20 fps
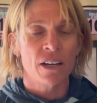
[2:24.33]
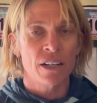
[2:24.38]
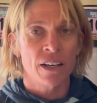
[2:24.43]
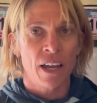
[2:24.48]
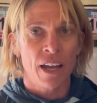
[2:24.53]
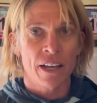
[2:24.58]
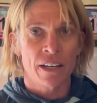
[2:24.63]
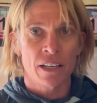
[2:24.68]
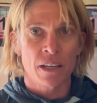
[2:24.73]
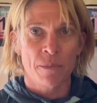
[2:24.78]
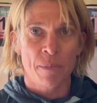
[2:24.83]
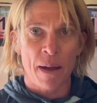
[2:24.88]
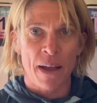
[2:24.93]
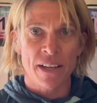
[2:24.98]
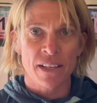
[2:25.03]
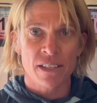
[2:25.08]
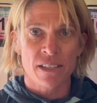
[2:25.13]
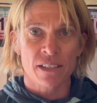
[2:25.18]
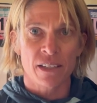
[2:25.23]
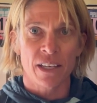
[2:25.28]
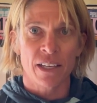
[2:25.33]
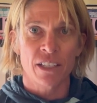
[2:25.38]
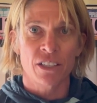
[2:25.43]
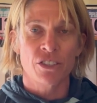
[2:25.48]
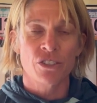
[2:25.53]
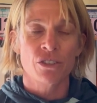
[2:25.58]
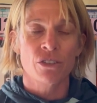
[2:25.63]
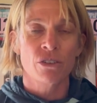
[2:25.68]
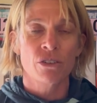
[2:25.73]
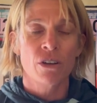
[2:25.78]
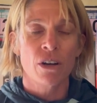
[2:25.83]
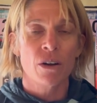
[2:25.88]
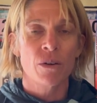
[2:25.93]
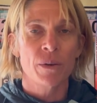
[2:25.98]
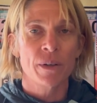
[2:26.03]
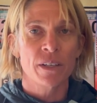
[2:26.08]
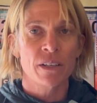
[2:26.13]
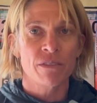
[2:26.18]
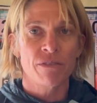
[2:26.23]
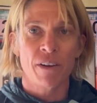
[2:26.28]
going to end up isolated. You're
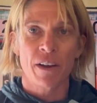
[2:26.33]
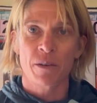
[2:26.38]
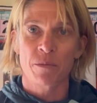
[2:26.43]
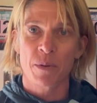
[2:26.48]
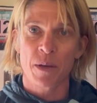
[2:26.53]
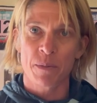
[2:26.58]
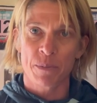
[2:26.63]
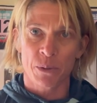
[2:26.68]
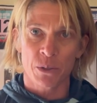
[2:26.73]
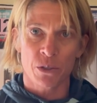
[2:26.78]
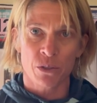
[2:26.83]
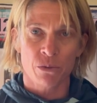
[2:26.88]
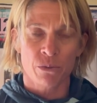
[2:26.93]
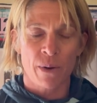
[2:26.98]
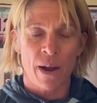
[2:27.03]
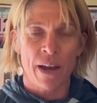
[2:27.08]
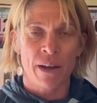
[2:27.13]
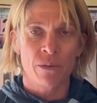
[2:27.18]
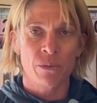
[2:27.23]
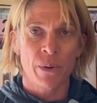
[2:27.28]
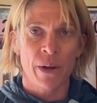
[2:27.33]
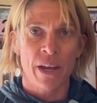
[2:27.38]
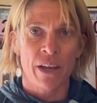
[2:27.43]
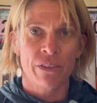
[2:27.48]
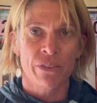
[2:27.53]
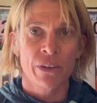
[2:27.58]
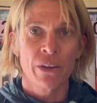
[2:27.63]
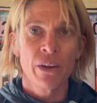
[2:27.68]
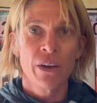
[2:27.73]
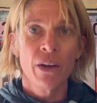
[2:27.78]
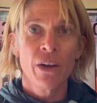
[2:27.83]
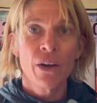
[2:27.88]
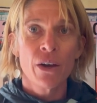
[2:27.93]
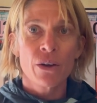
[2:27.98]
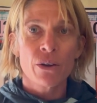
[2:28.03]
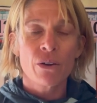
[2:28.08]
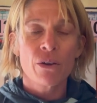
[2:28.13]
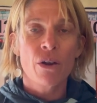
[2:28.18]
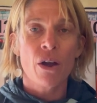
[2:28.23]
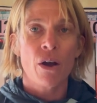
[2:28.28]
going to find people to ride with
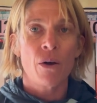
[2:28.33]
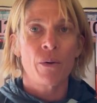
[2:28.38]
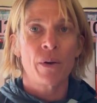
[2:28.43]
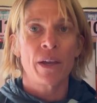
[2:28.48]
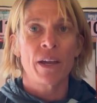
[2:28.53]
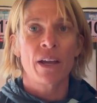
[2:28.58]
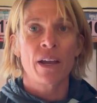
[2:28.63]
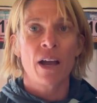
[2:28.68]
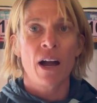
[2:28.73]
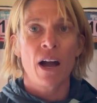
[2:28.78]
going